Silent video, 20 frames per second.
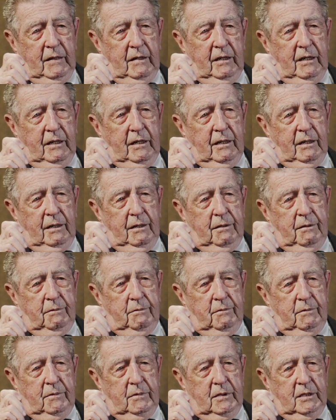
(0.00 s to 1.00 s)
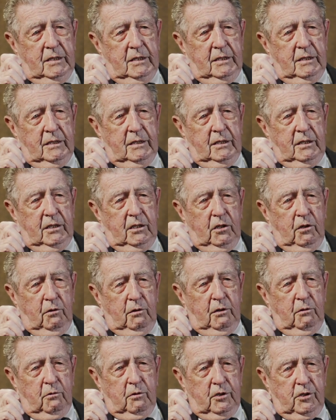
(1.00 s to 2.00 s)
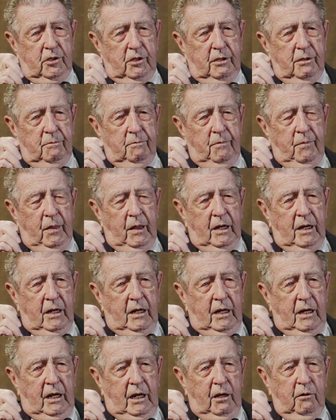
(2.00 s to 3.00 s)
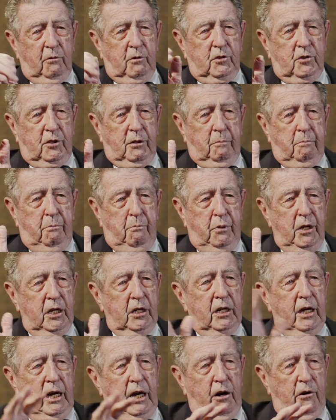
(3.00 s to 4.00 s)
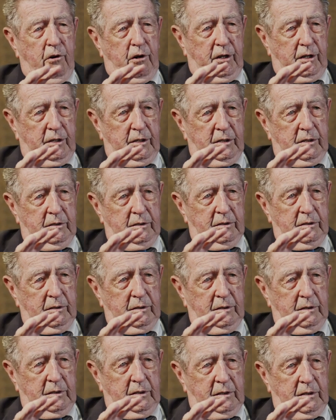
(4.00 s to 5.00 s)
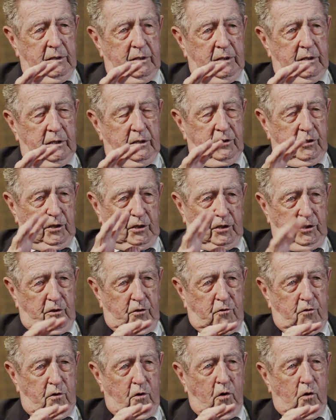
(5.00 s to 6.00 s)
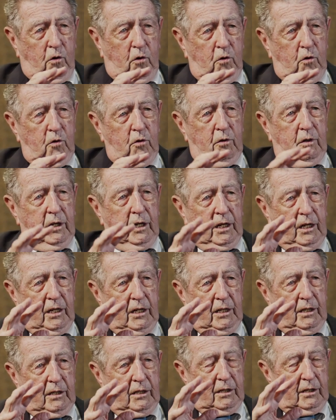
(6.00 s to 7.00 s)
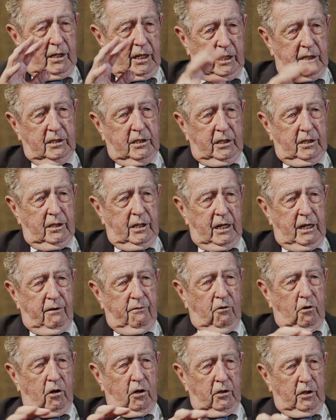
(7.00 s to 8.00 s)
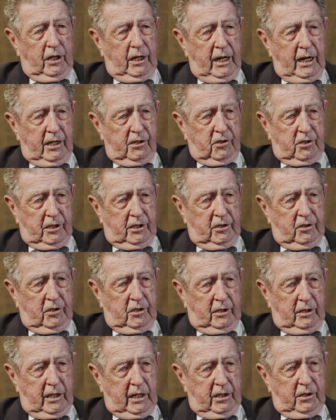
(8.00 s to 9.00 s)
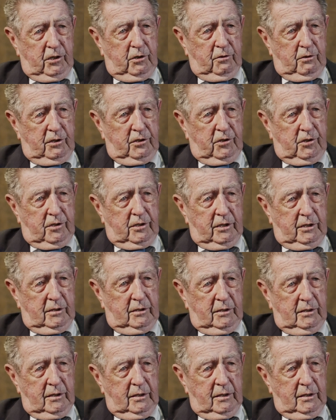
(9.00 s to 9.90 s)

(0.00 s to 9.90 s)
Uh, you know, it was a it was a big area to control, and they didn't have all the assets that our units did.